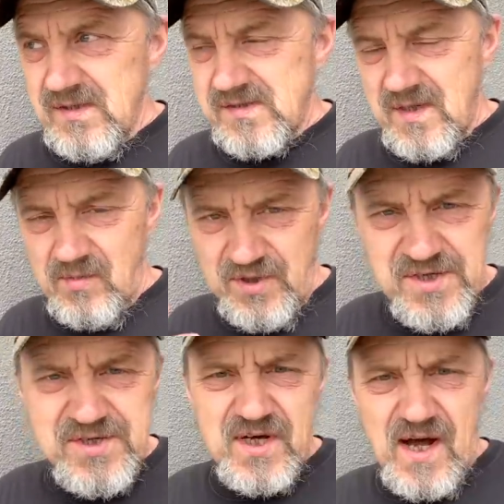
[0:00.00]
Some
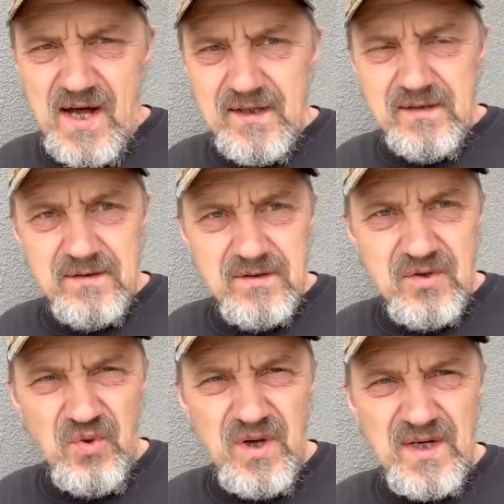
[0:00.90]
rich guy
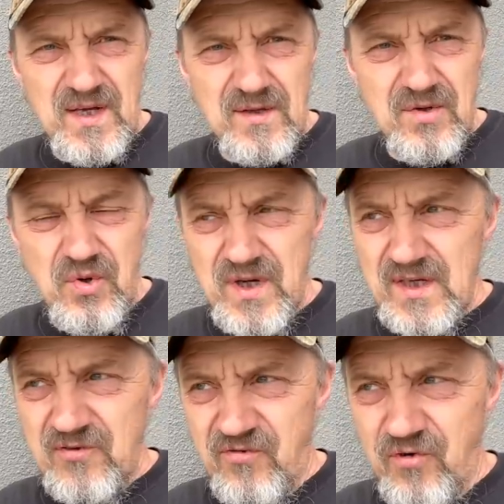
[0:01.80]
who can, who
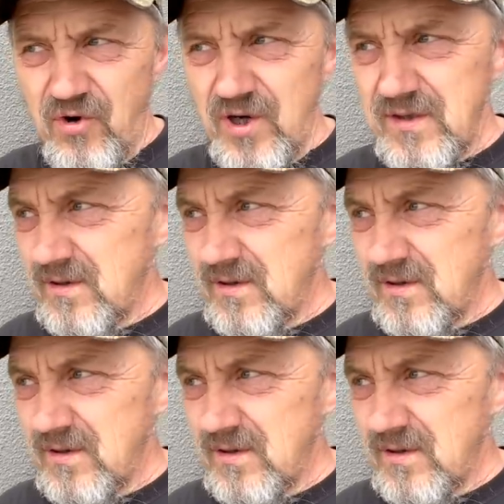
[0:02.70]
can afford,